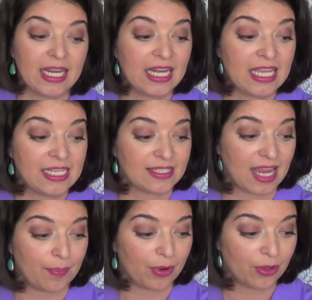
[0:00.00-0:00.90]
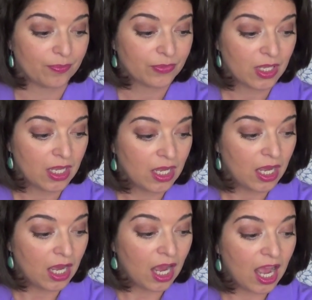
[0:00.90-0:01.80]
in his diaper.
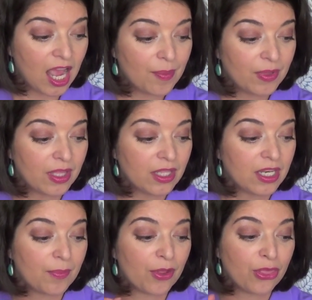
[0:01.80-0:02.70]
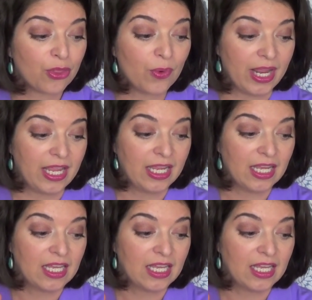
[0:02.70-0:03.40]
Number 3,